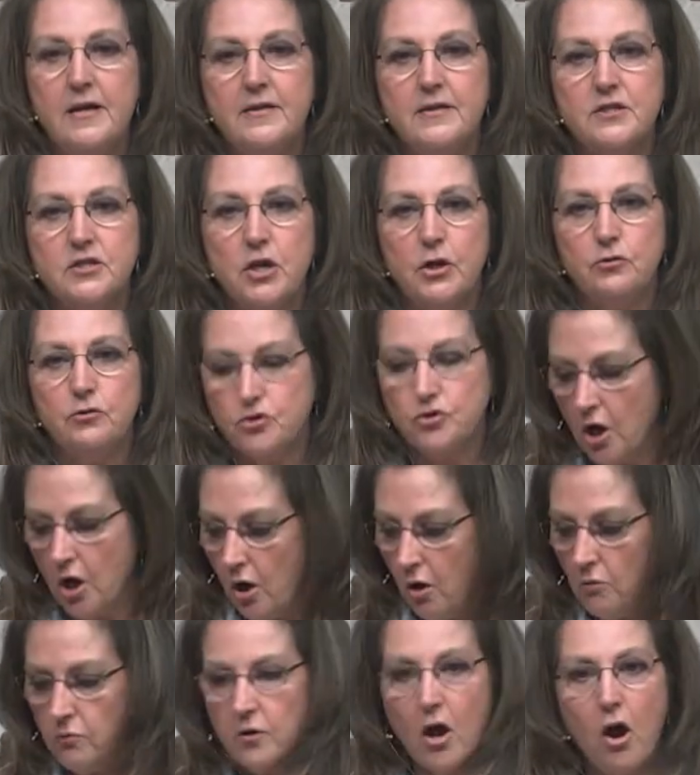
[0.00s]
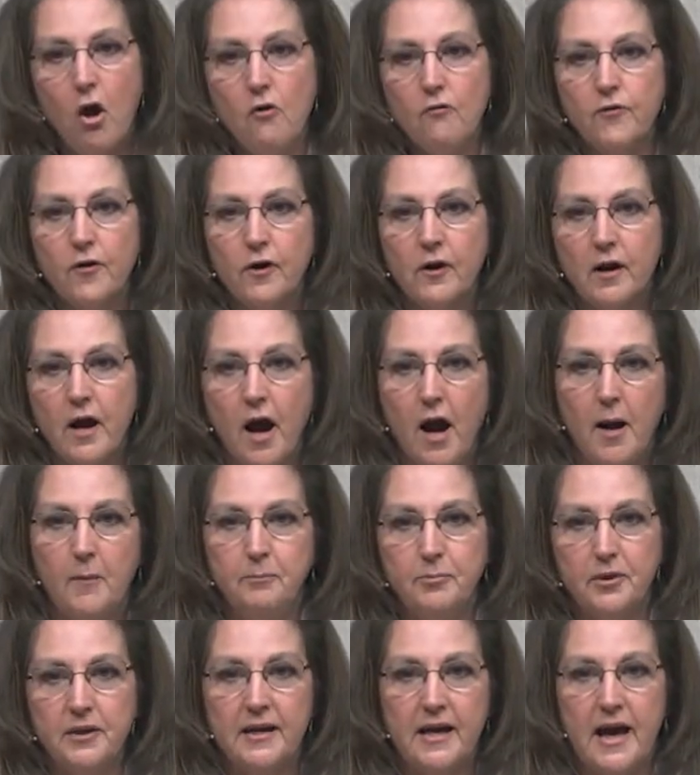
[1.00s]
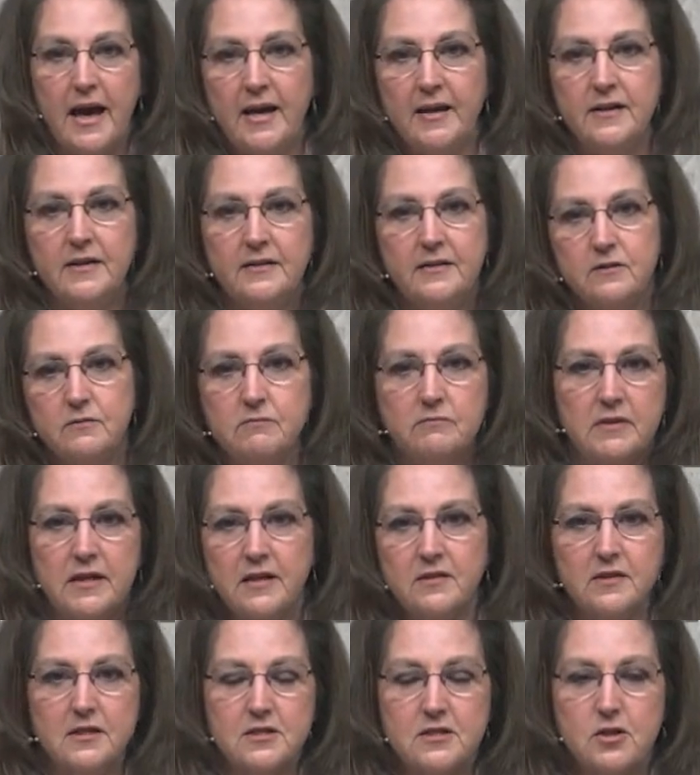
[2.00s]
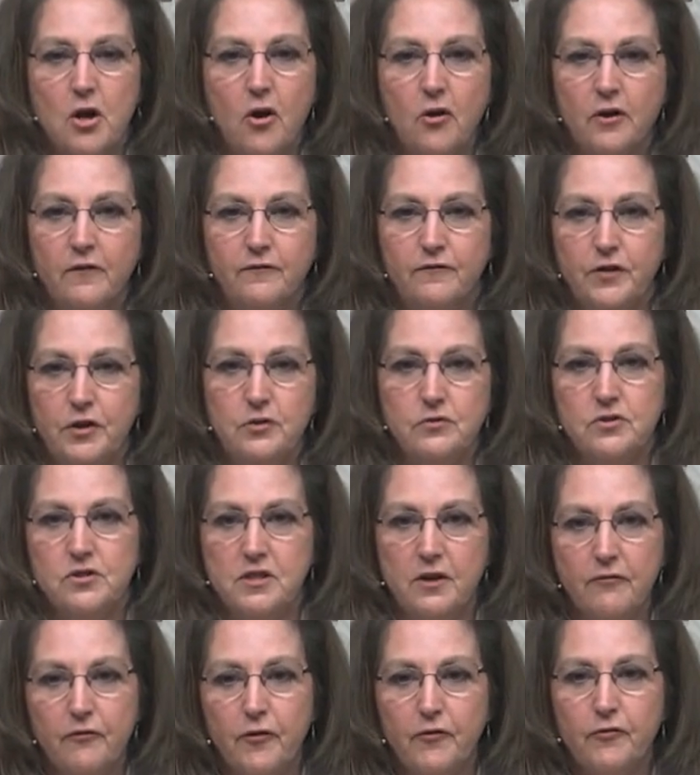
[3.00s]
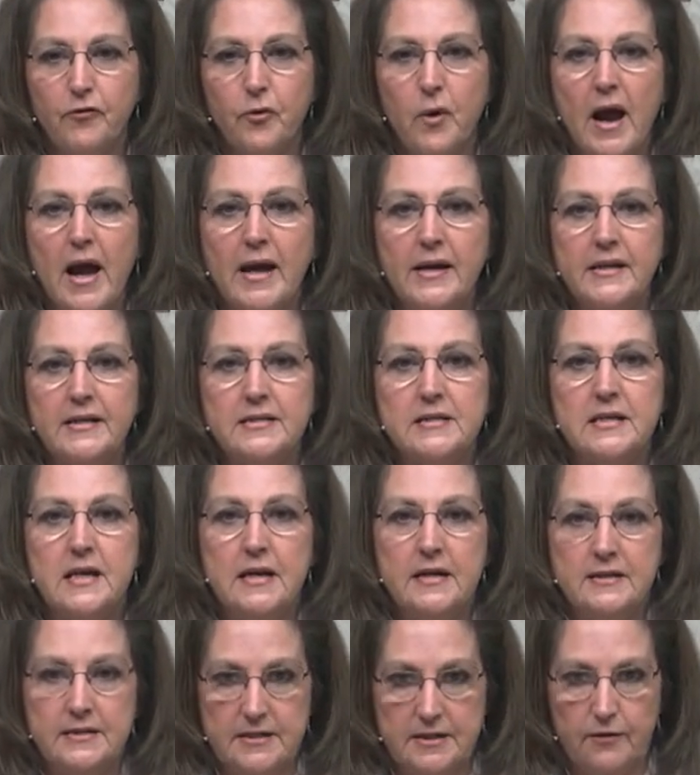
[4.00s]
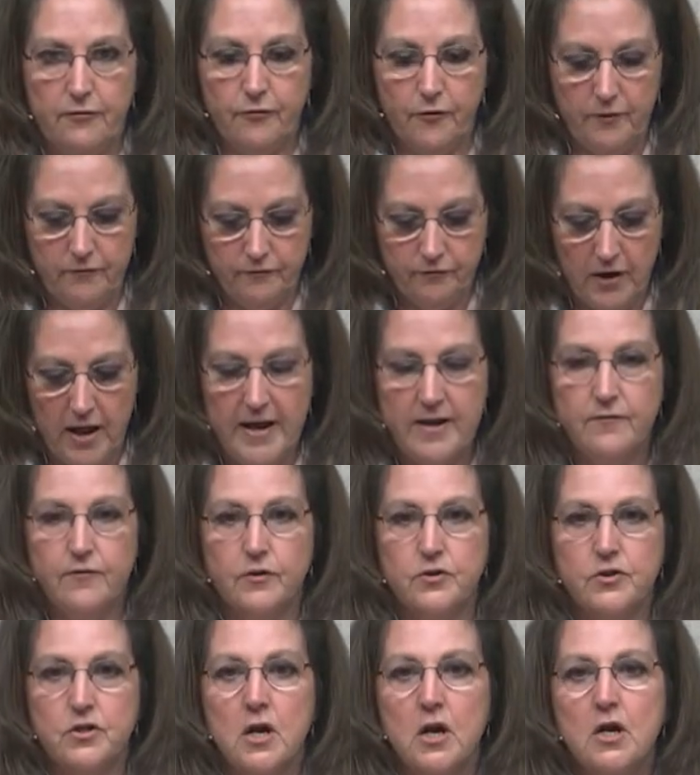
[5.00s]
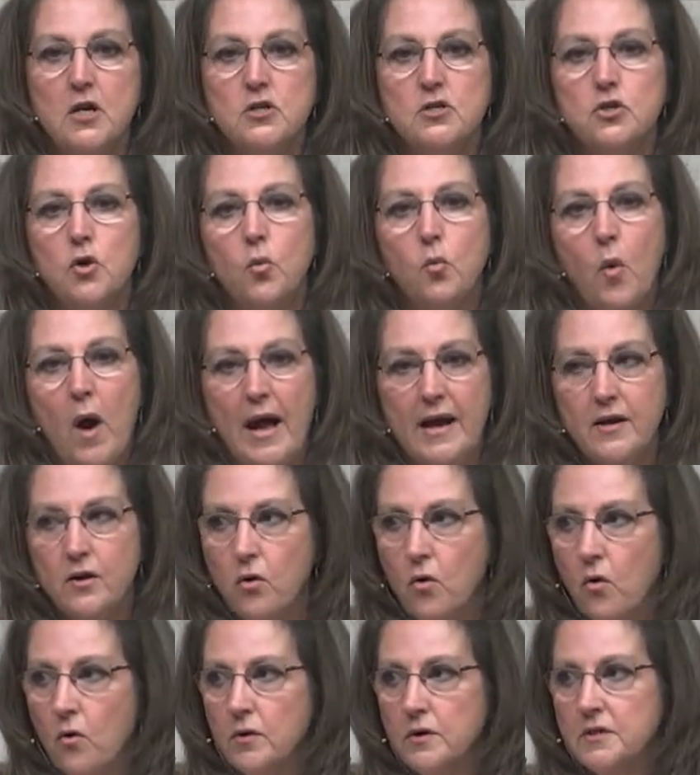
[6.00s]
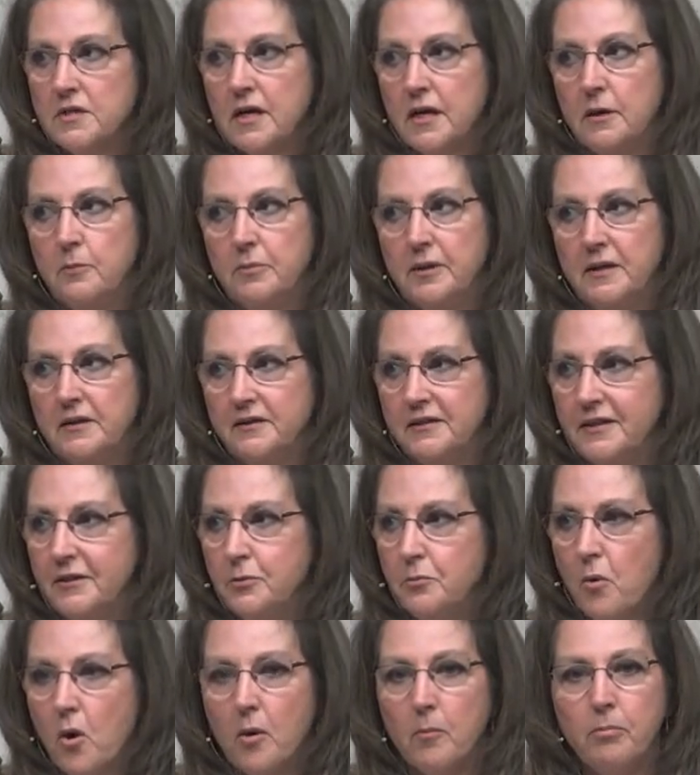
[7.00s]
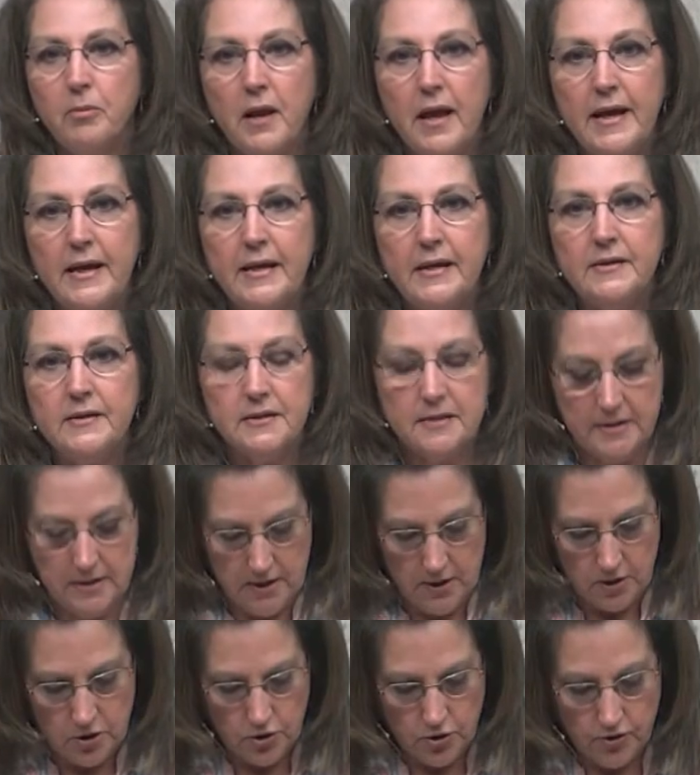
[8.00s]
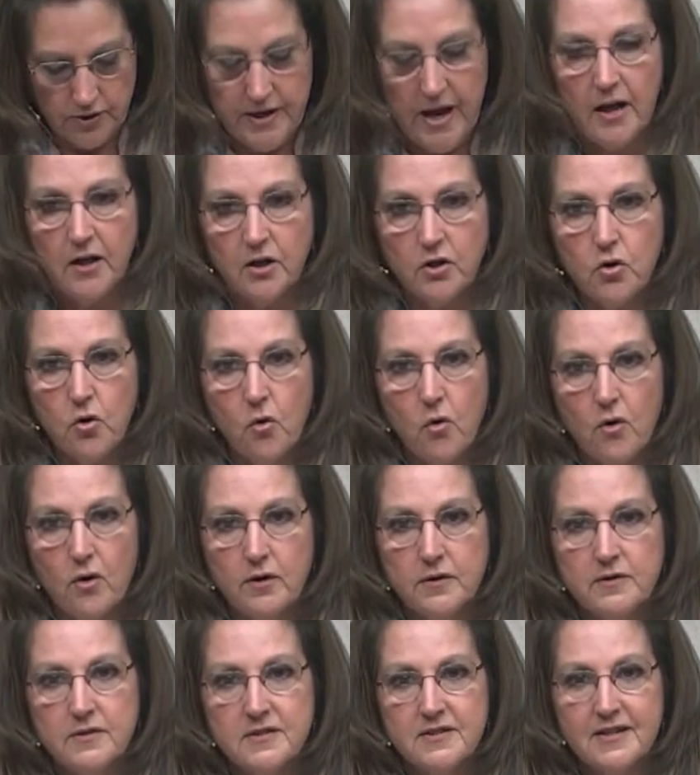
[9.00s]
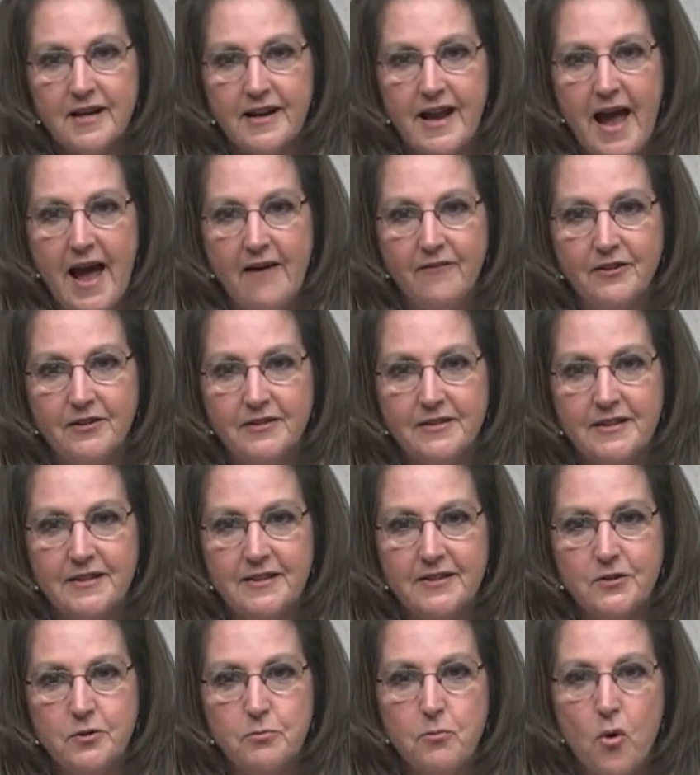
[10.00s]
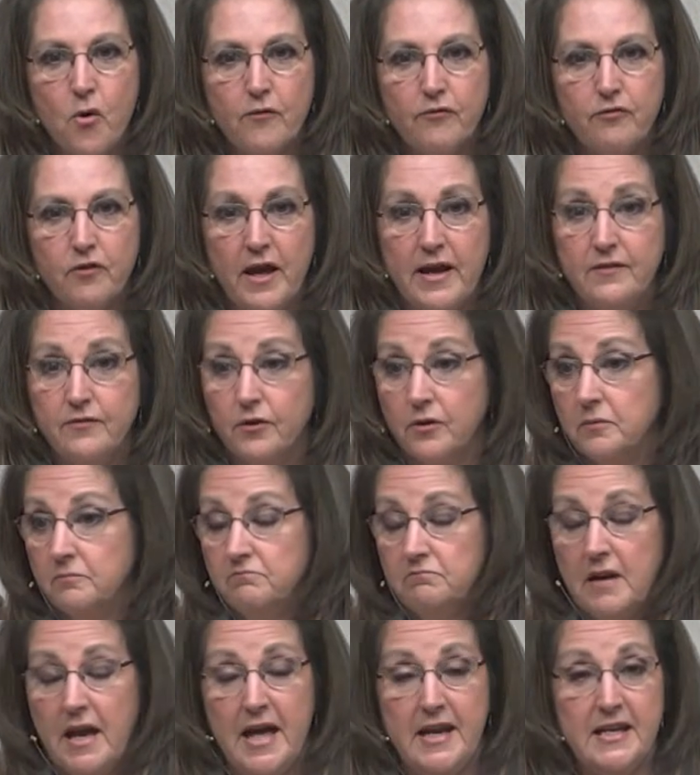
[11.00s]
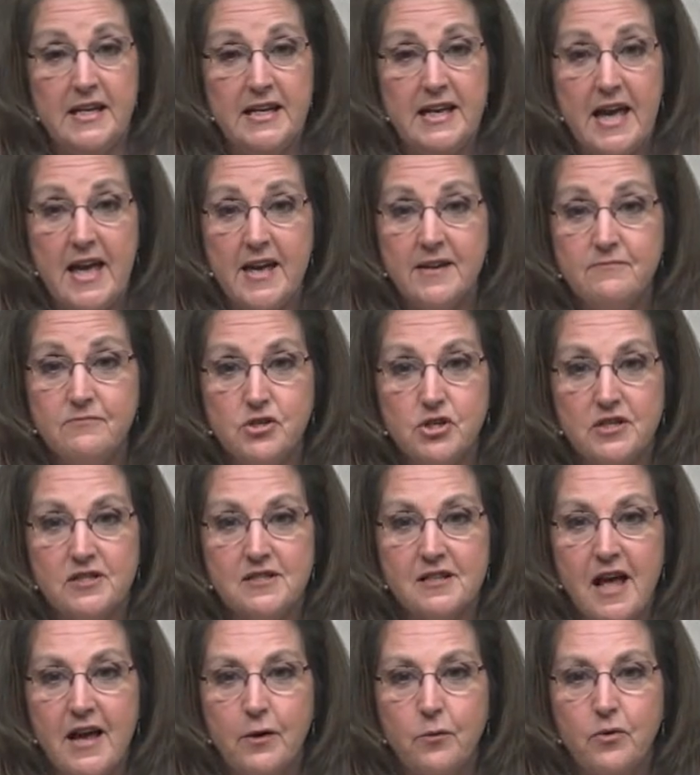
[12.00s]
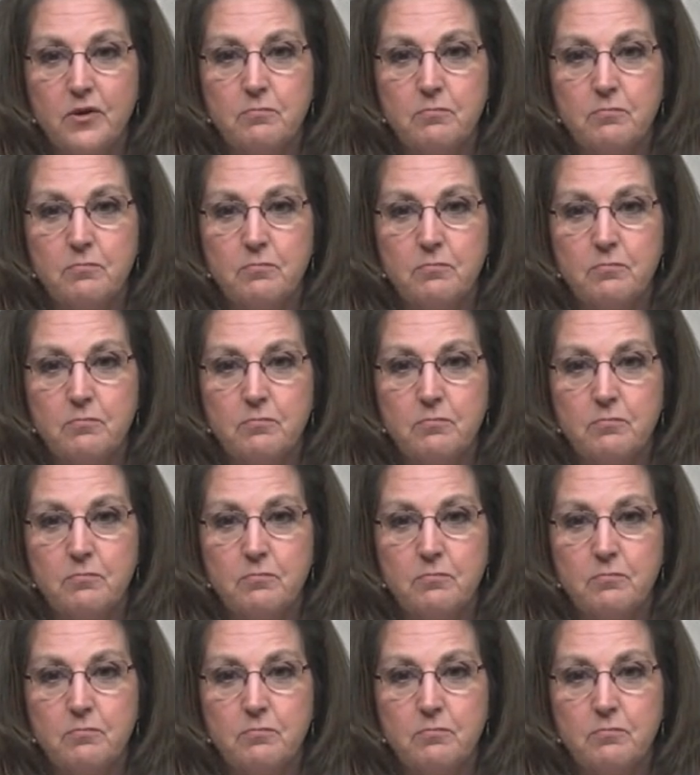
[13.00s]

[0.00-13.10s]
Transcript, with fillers: So don't overcomplicate and get this all confused. Different varieties, different flavors. So white corn's going to be a little more bland. your yellow corn is going to have a little more flavor. And again, just like with